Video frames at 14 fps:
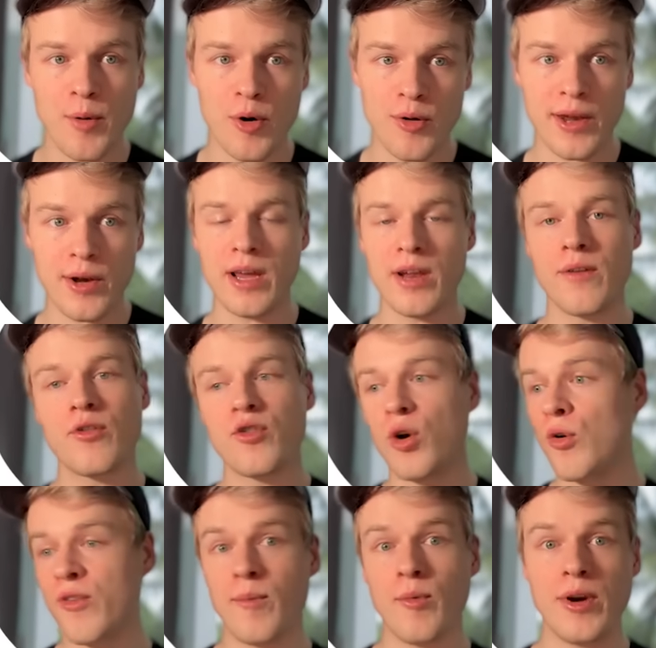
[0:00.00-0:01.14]
demo that you can
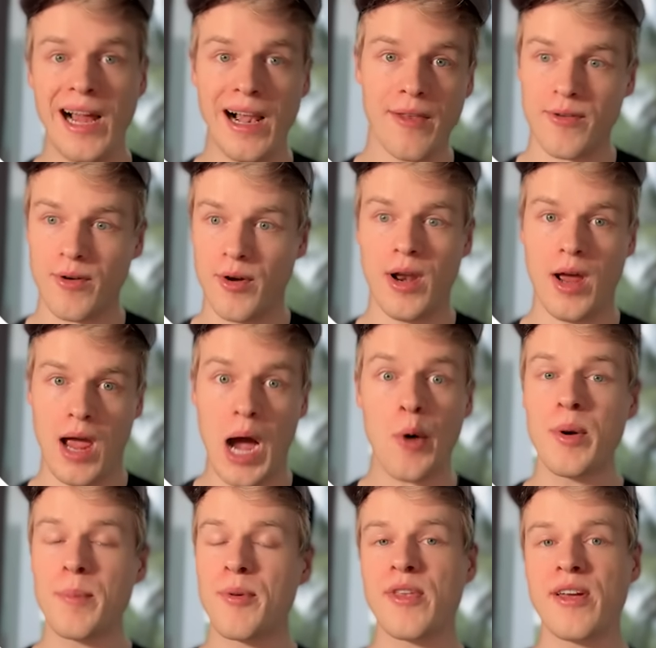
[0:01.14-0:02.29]
show someone else on
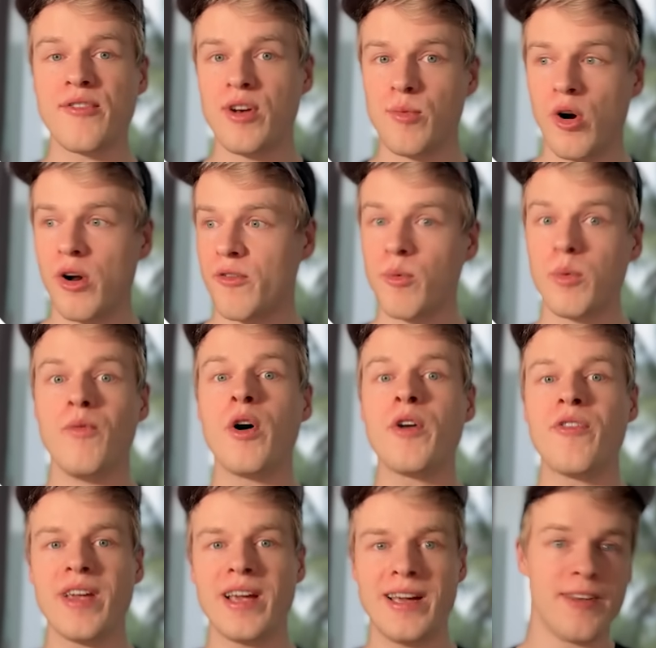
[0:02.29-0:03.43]
how it potentially works, what
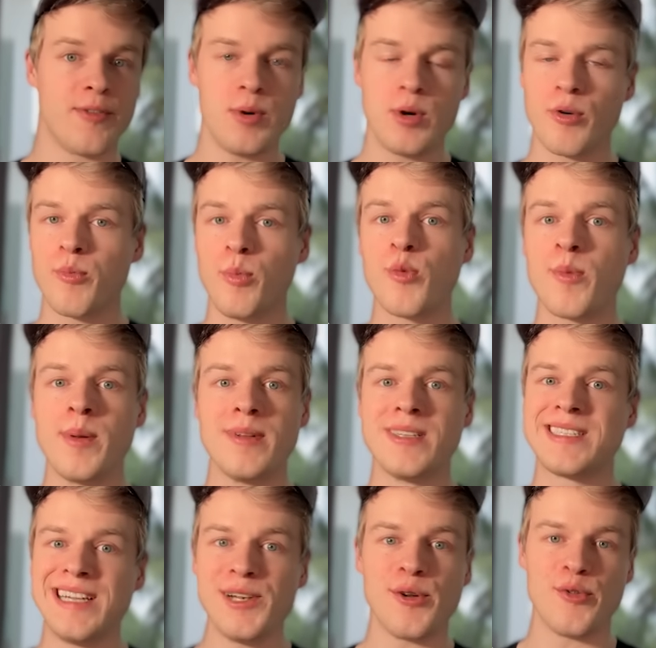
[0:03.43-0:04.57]
voice AI is, because most people
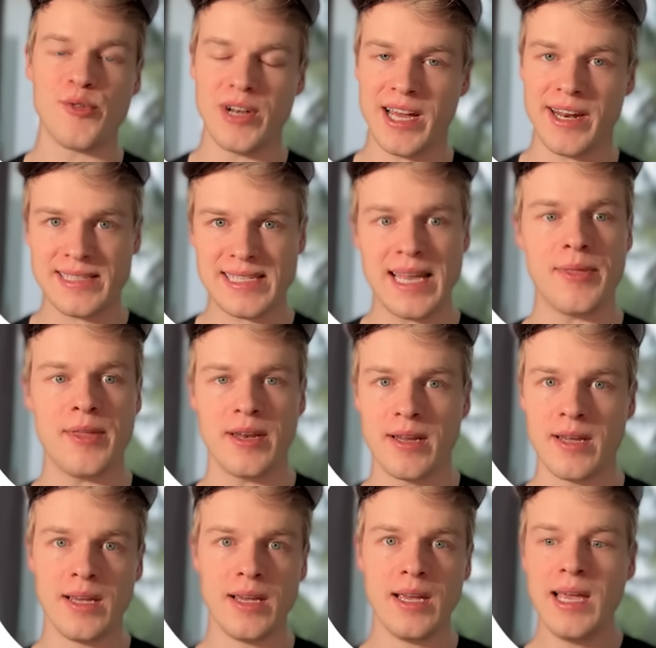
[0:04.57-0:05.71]
still don't really understand that.
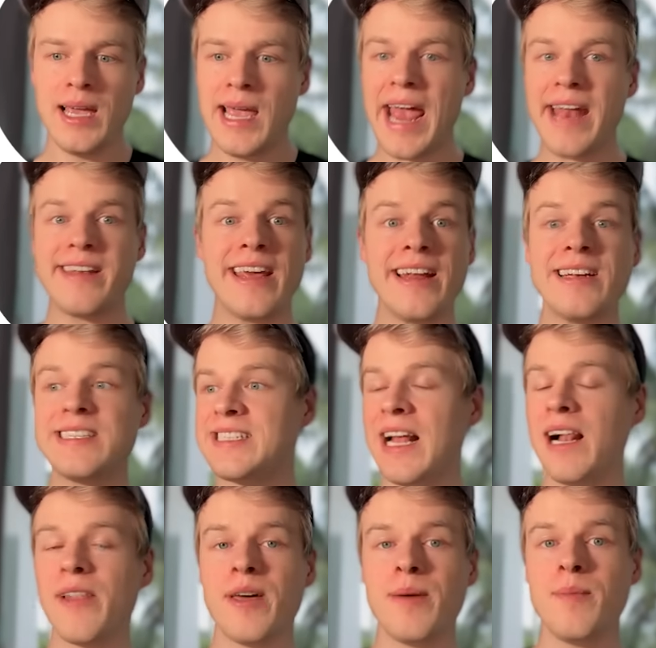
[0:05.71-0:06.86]
And then
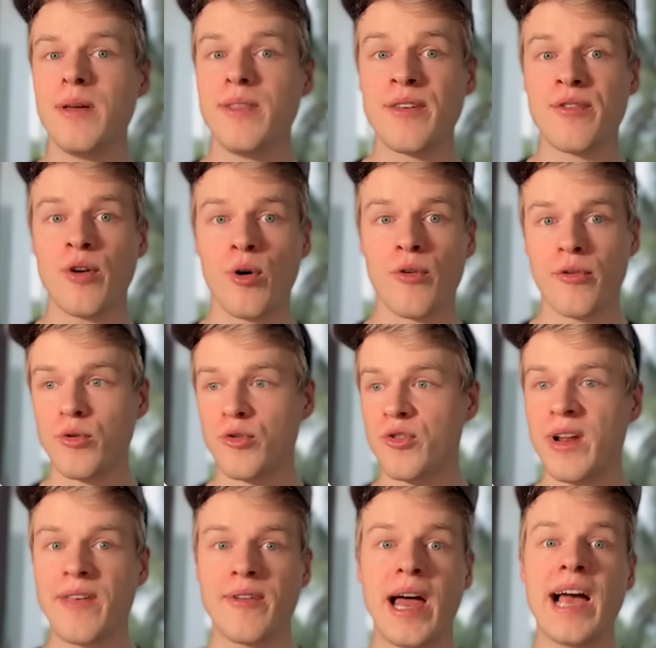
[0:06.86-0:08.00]
sell them this whole
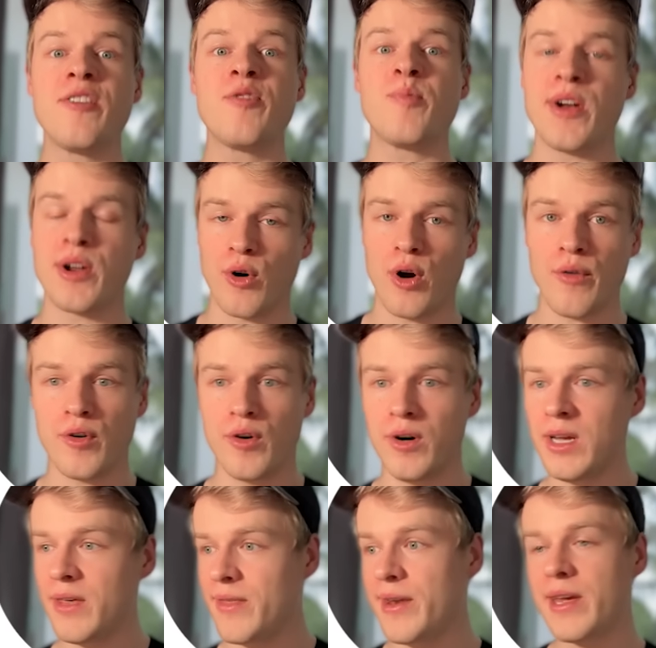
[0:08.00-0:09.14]
solution as an icebreaker offer
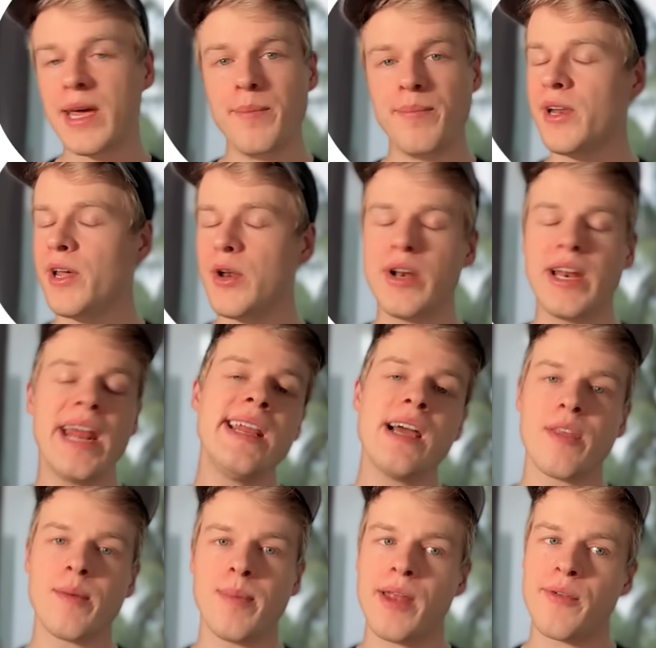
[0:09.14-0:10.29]
that you can build out on any other